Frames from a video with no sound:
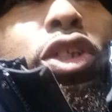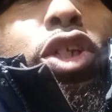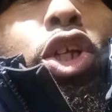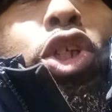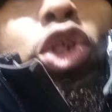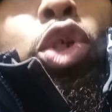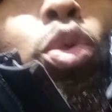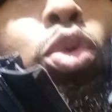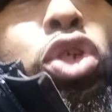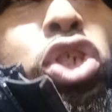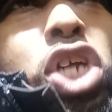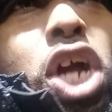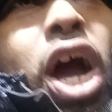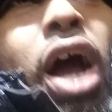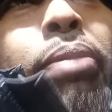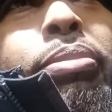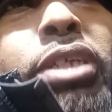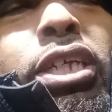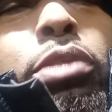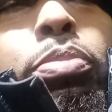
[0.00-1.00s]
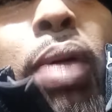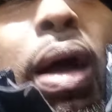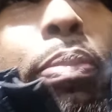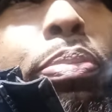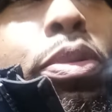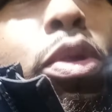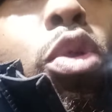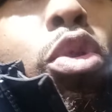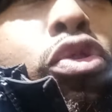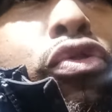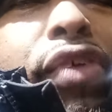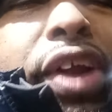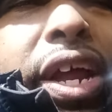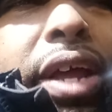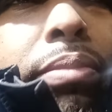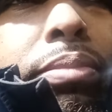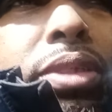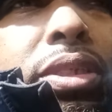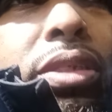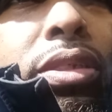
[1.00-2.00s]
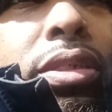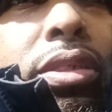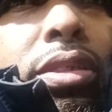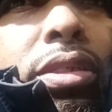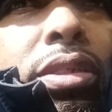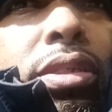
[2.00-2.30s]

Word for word: the two jobs is my programs.